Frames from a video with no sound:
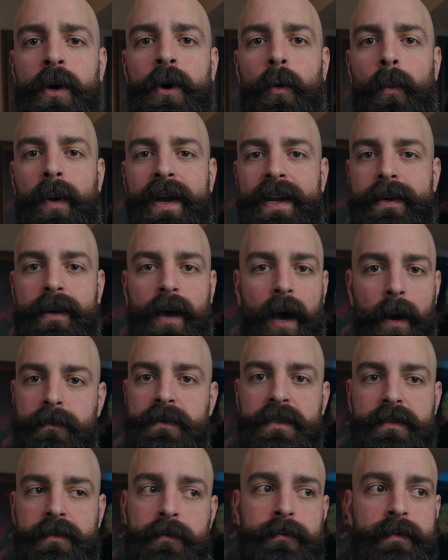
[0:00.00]
when it
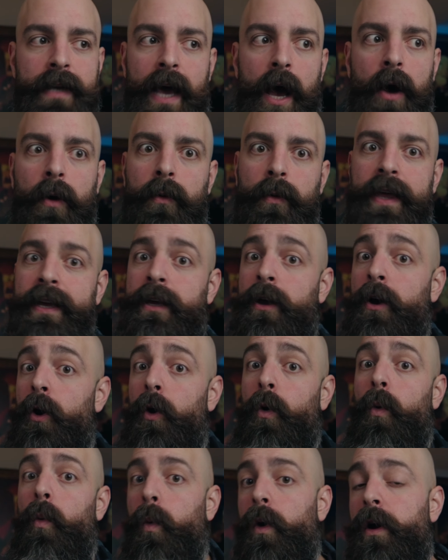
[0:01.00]
comes to now
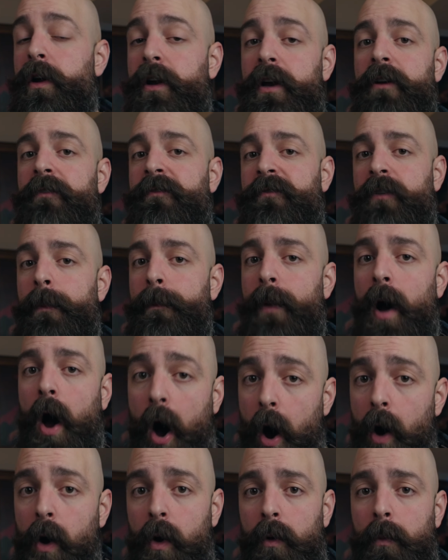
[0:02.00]
working from
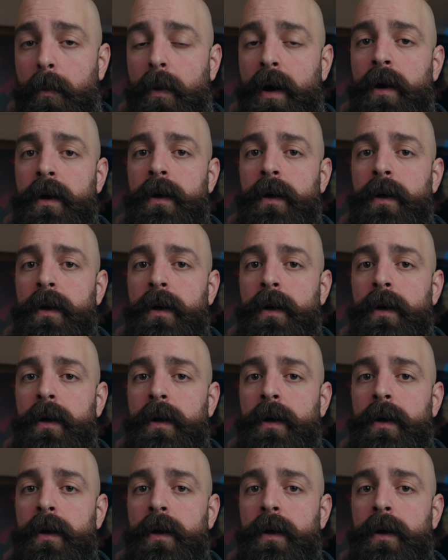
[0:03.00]
home.